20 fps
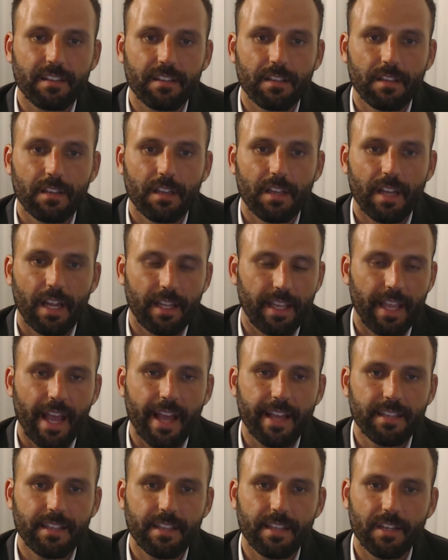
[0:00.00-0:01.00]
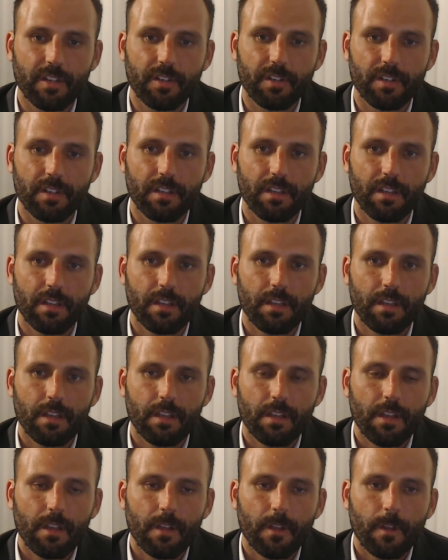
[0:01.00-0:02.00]
at a gas station,
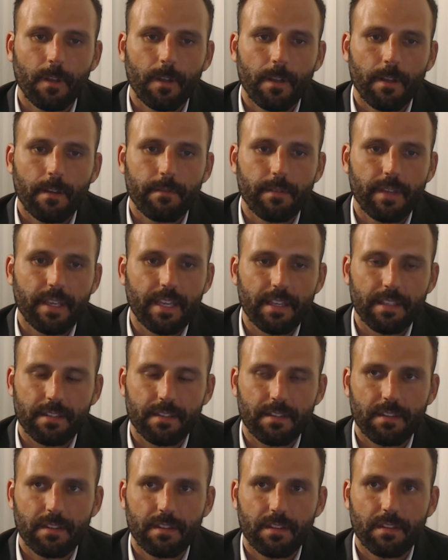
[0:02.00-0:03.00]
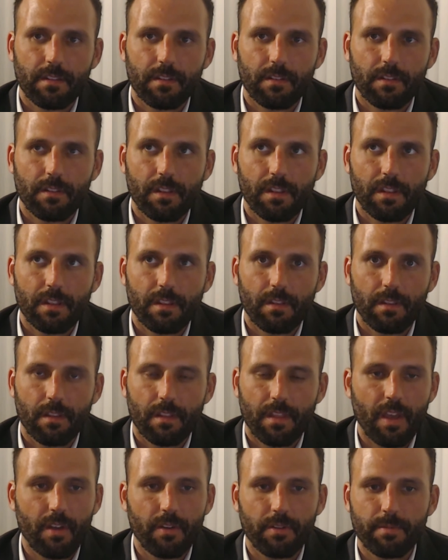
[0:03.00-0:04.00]
because
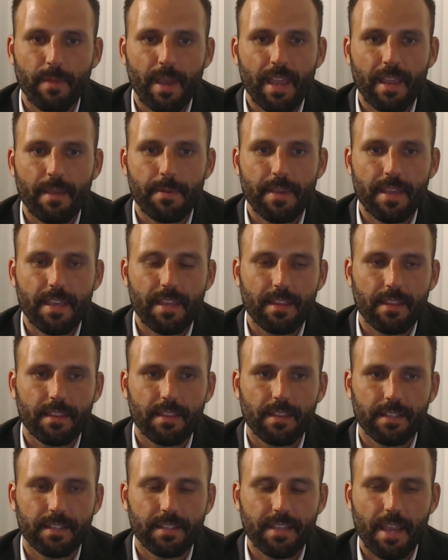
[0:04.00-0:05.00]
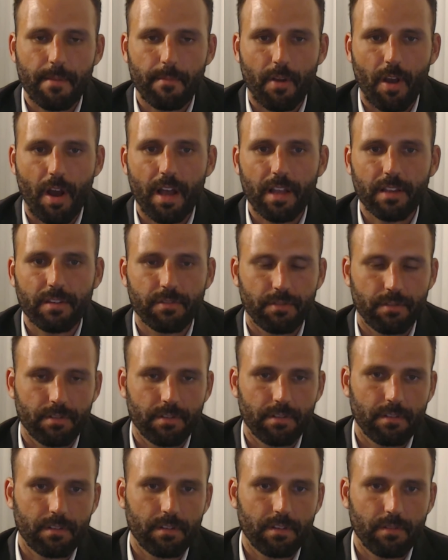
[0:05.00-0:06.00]
those may be the same cost, or
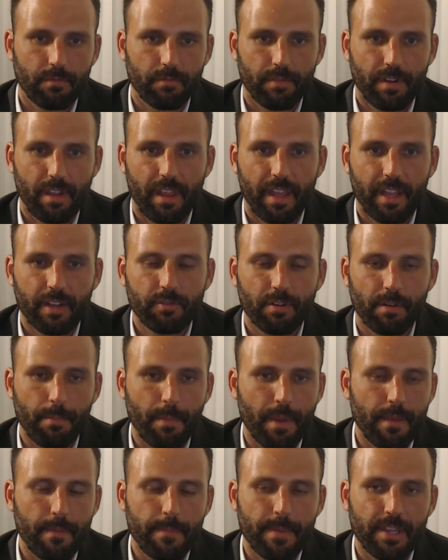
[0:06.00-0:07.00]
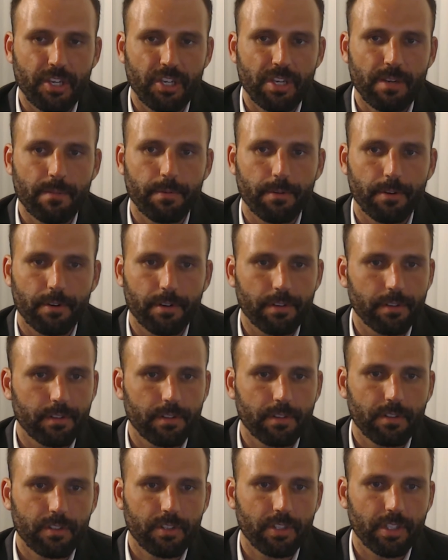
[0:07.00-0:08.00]
the electric may be cheaper
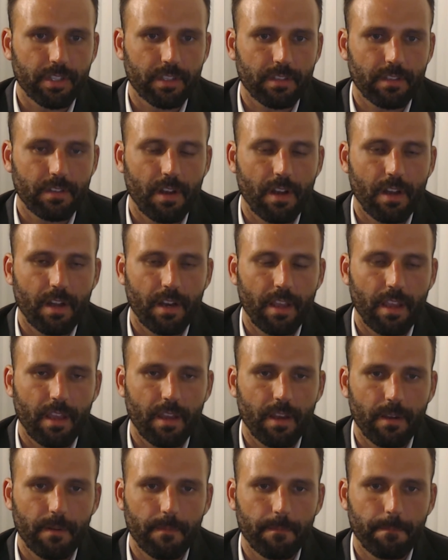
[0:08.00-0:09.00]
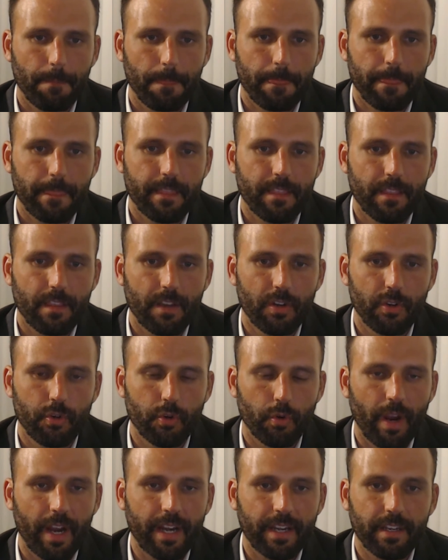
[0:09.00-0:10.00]
just on a
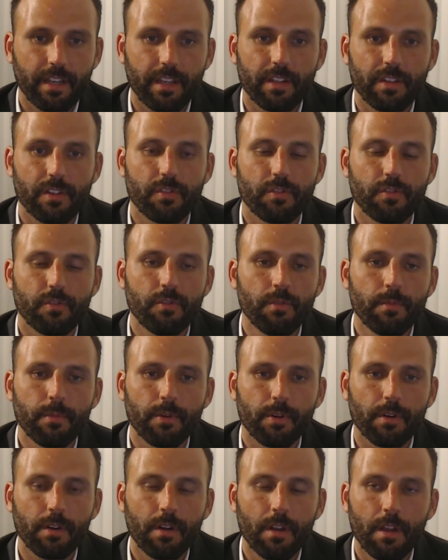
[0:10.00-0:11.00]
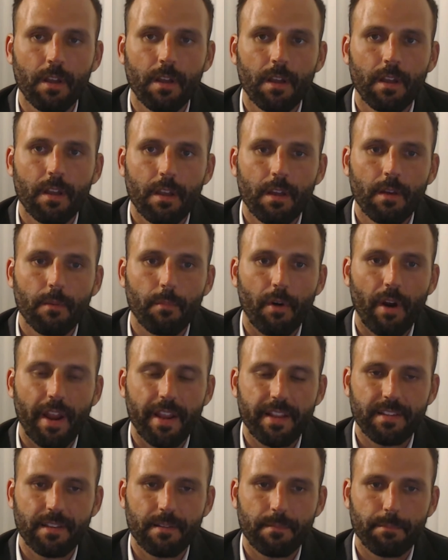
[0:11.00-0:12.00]
direct-to-consumer
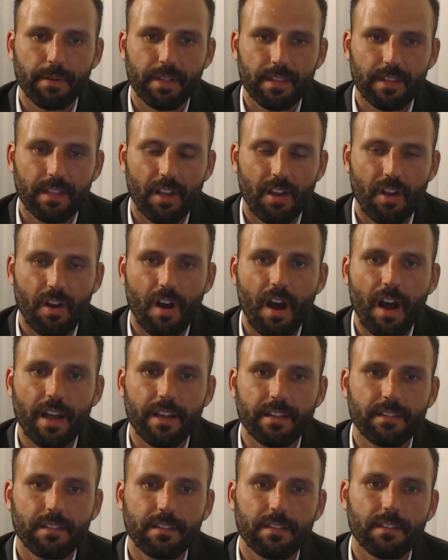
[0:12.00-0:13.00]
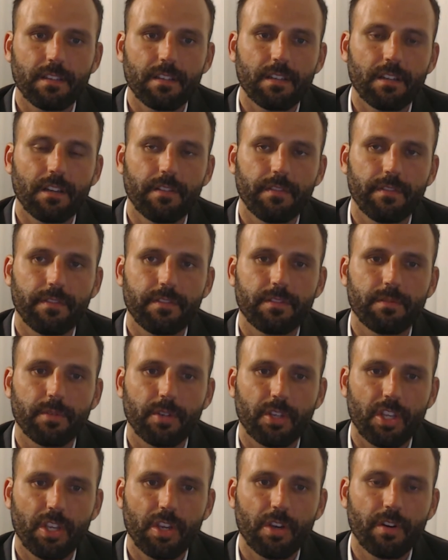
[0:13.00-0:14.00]
pricing, but the cost of
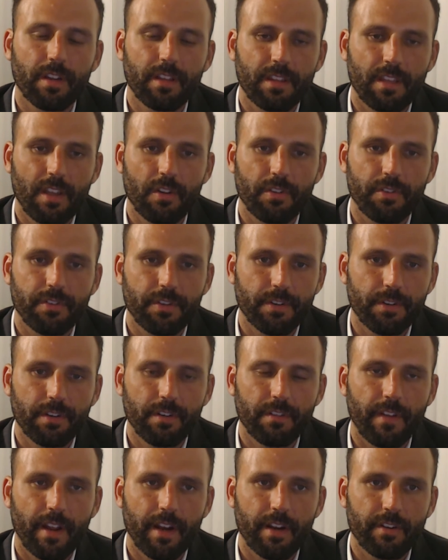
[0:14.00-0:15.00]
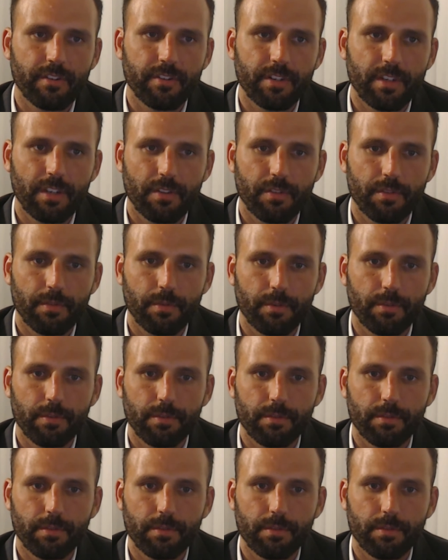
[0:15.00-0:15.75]
securing the alternative energy through